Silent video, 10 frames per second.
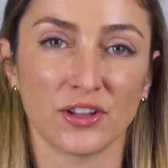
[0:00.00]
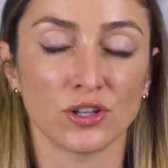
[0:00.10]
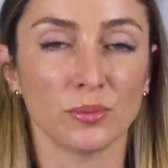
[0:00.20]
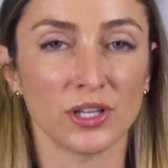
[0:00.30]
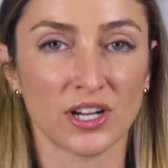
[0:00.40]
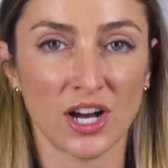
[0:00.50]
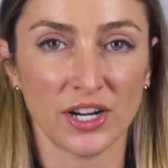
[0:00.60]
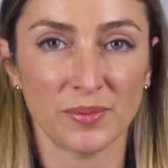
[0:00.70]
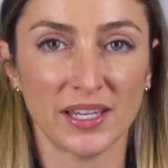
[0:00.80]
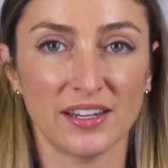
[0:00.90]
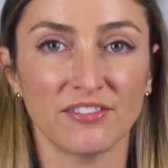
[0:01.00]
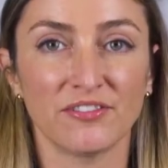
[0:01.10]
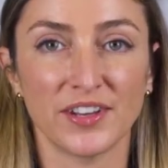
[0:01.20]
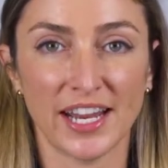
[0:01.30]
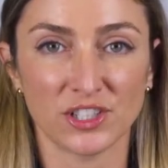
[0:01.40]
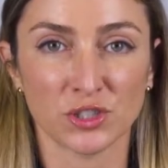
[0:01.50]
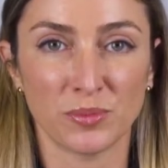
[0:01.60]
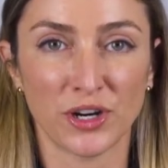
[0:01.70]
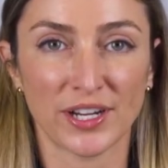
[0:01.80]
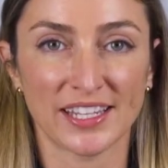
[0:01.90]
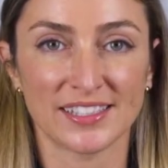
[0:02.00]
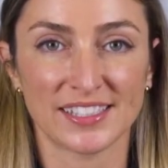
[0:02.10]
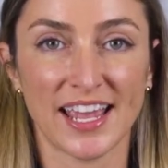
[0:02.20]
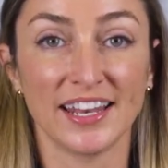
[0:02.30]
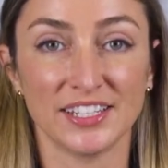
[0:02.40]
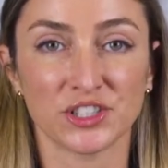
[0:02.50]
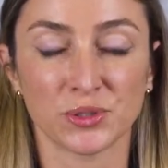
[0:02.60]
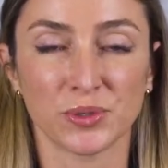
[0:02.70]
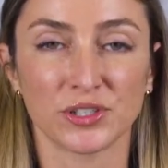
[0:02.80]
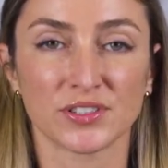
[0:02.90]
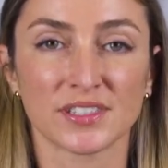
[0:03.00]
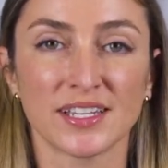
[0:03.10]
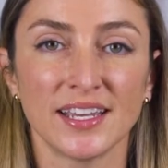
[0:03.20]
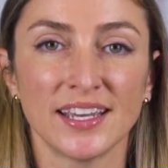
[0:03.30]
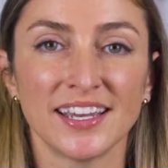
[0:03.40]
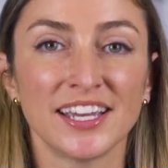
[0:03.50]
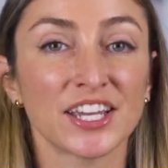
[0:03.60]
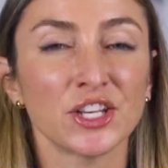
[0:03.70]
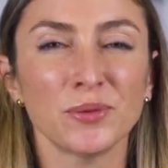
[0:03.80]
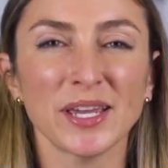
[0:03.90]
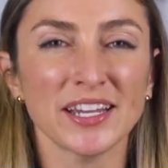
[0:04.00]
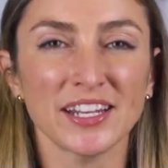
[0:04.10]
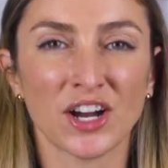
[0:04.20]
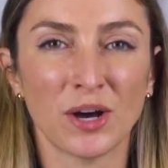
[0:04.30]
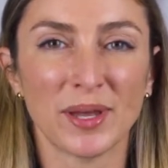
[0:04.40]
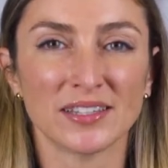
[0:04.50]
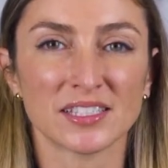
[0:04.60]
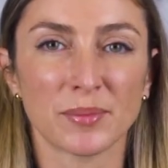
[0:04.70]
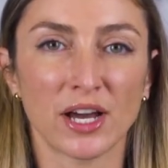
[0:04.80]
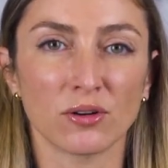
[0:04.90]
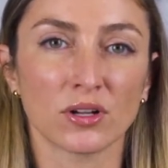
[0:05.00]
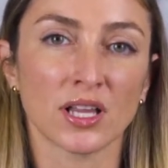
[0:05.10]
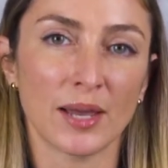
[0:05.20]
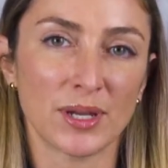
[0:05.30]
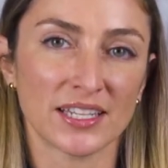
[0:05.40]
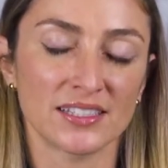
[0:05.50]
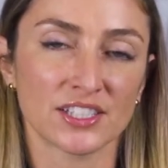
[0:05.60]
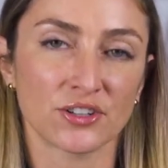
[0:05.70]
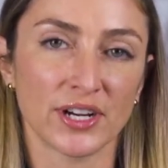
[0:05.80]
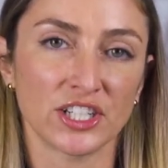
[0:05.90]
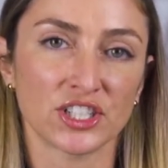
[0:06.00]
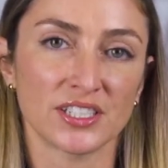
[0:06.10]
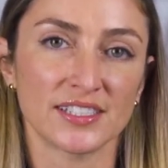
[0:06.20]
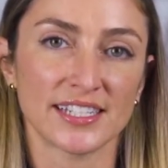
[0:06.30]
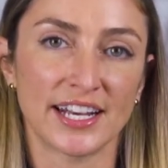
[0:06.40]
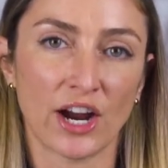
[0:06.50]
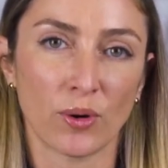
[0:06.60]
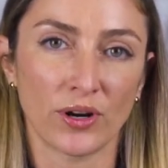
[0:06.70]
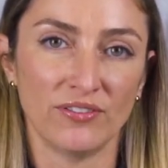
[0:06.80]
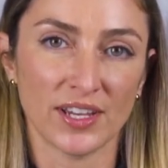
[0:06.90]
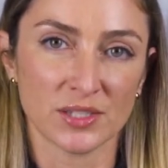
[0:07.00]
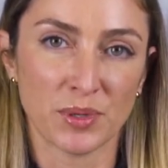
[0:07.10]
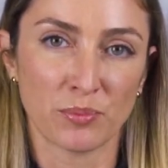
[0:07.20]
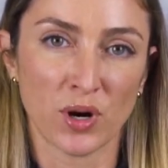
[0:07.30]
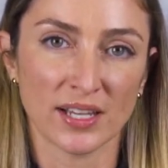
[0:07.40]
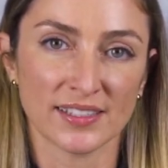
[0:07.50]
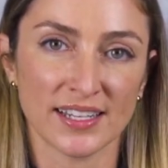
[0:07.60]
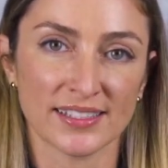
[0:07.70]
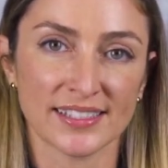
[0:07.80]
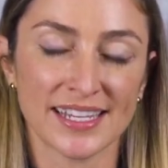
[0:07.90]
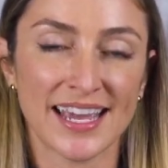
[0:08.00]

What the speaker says: the global economy, financial markets, and issuers. Can you make any comments about climate considerations in our investment process,